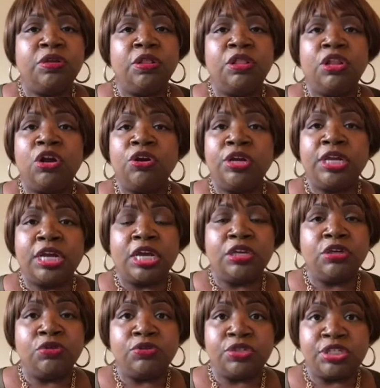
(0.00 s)
learning a
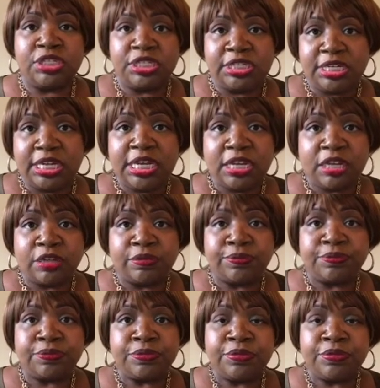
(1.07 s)
new skill.